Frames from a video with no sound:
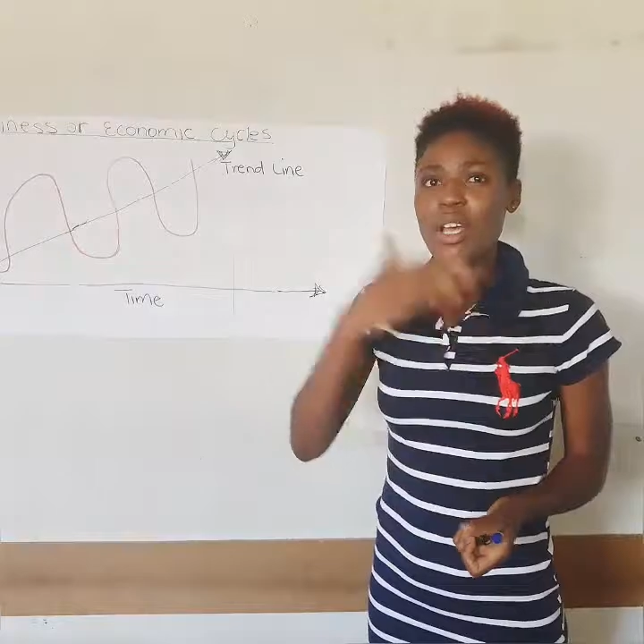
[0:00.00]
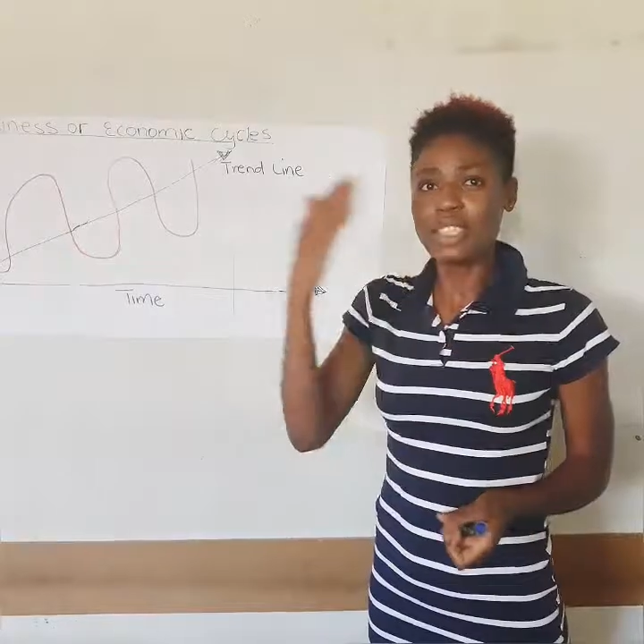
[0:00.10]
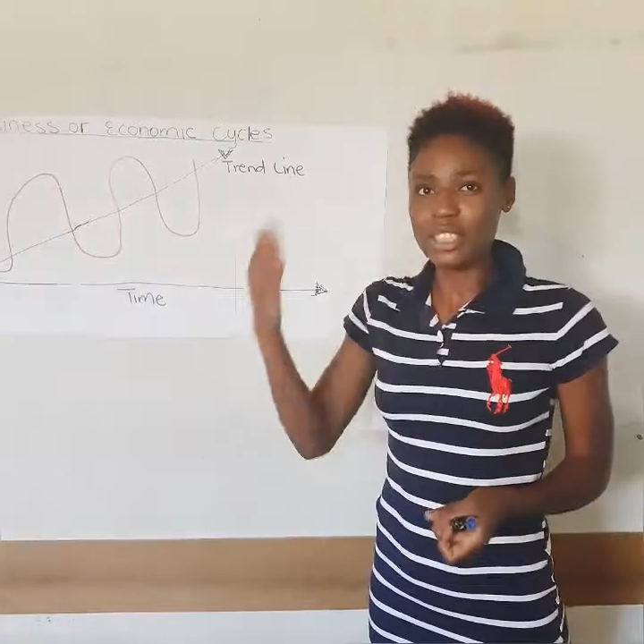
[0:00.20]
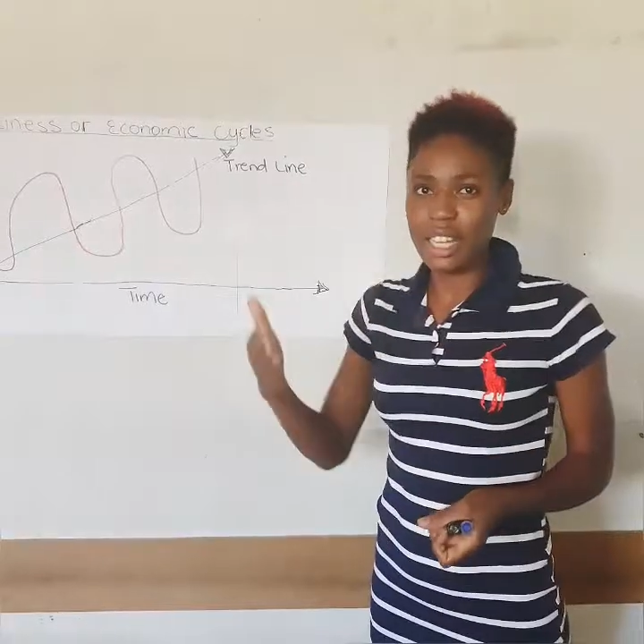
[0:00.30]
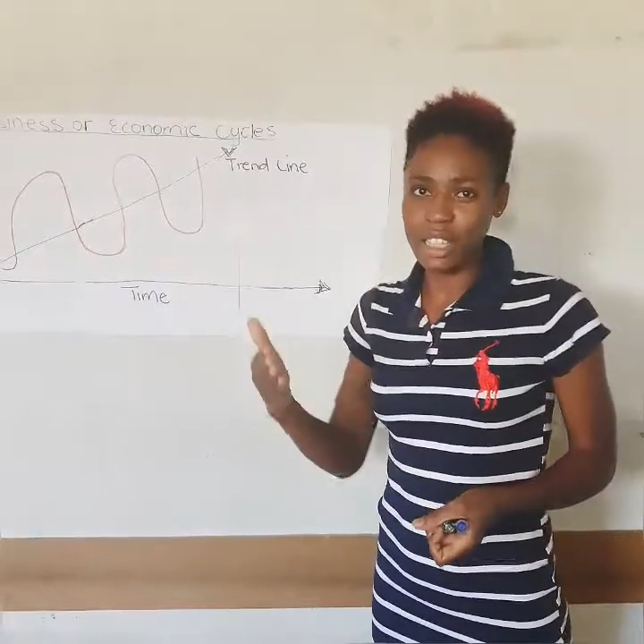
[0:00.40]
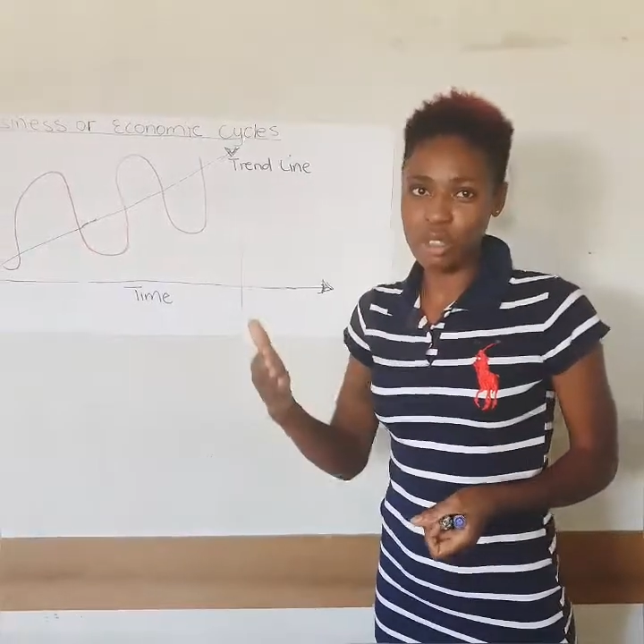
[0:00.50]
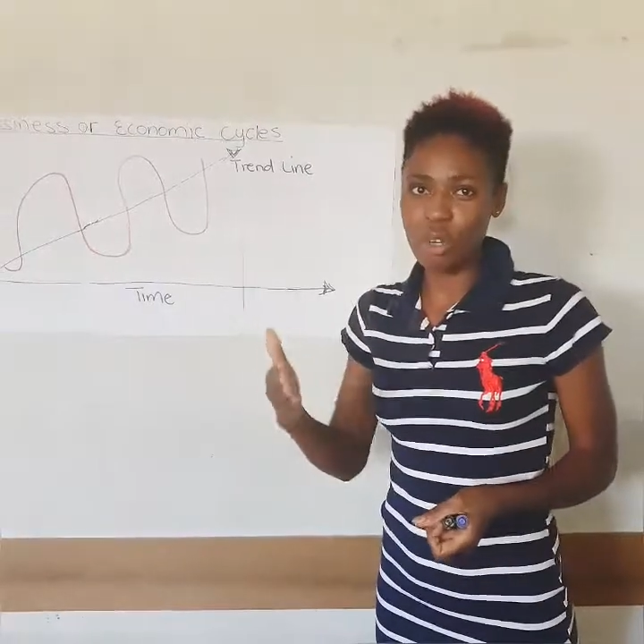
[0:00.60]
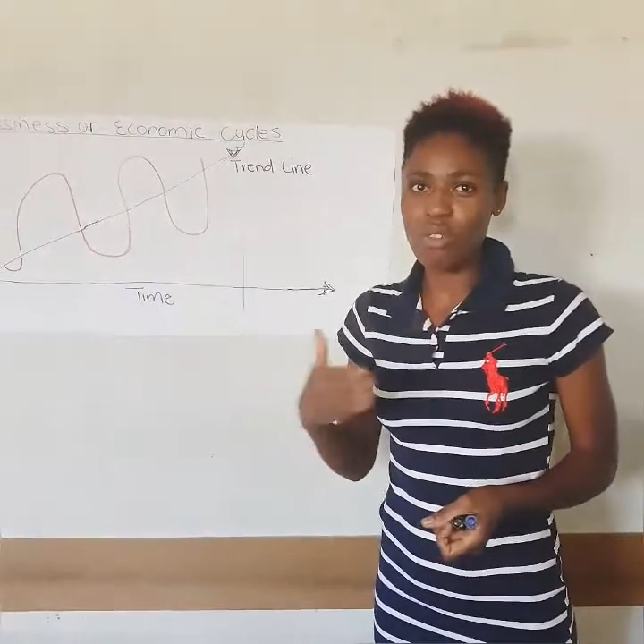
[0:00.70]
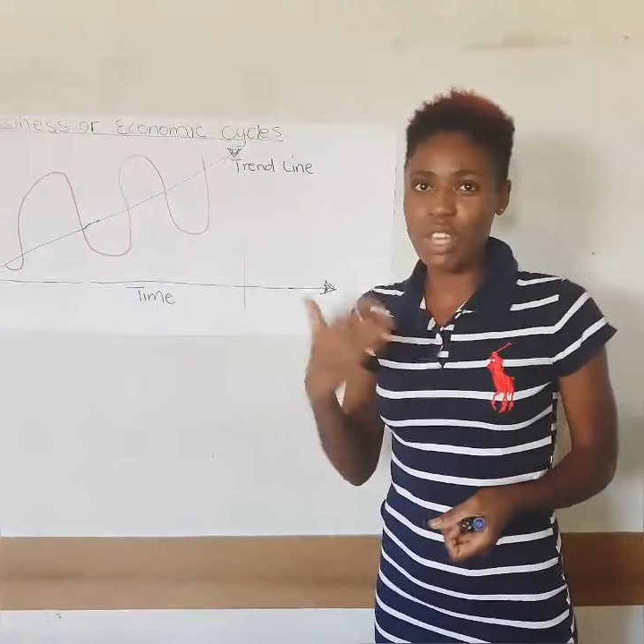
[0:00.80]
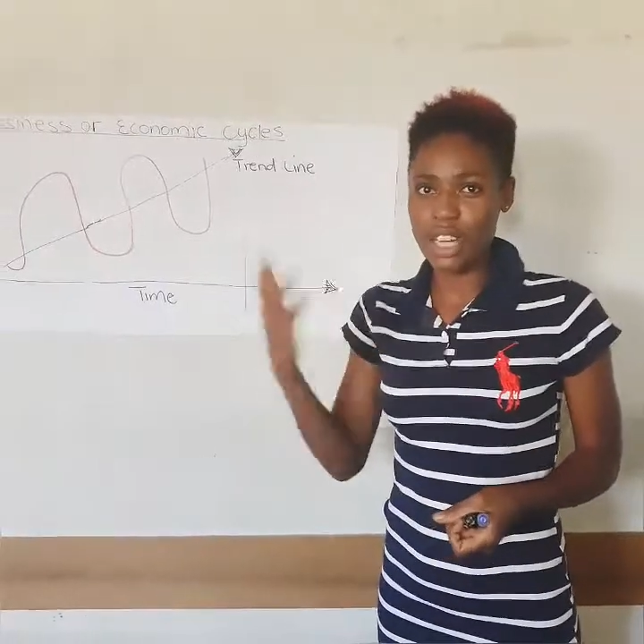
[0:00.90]
stage
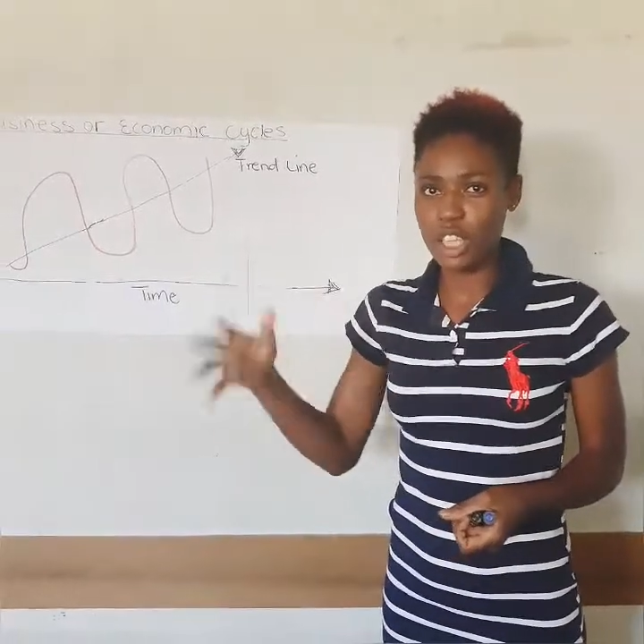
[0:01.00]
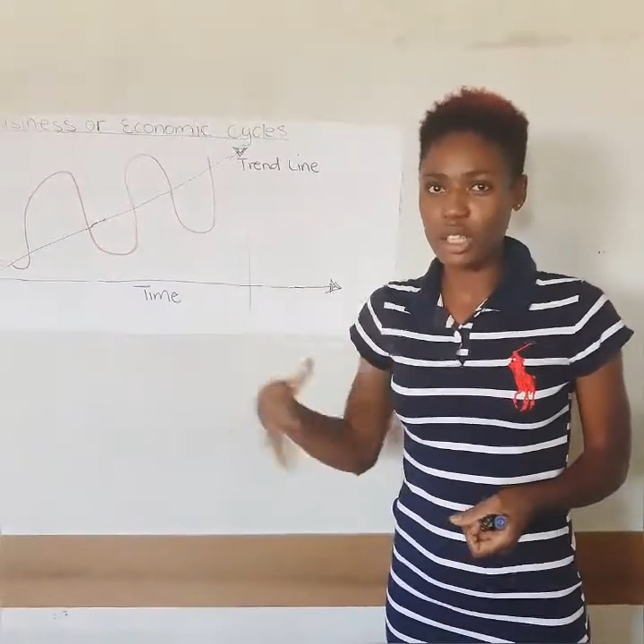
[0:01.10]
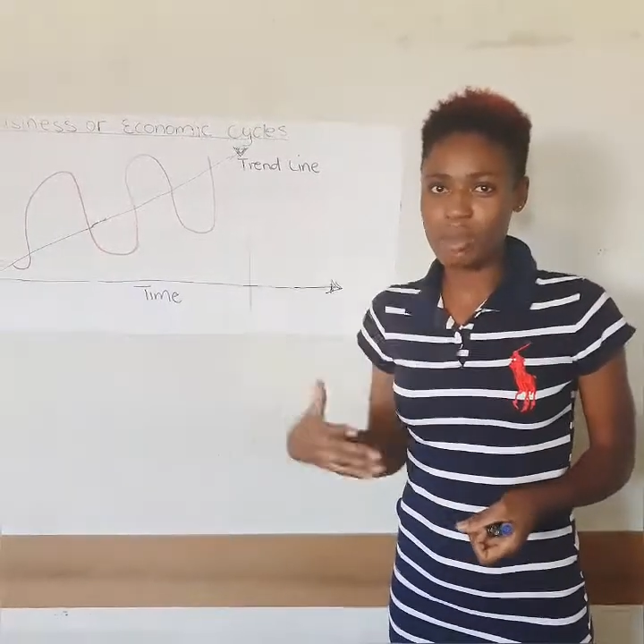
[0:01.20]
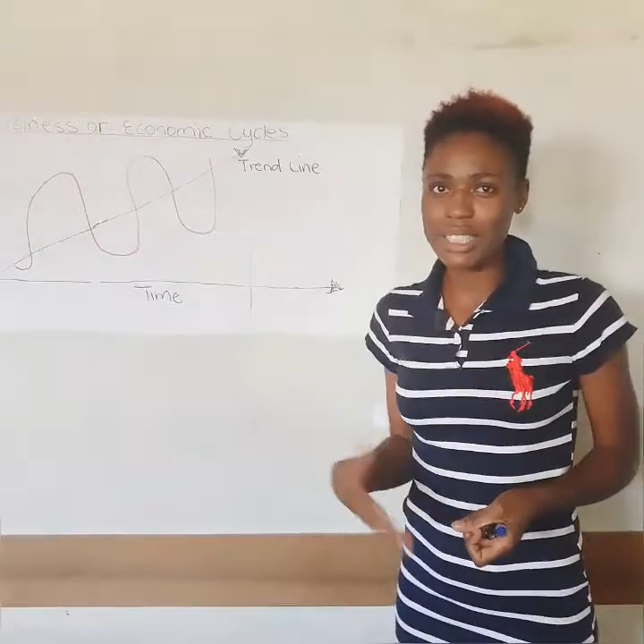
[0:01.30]
of the economic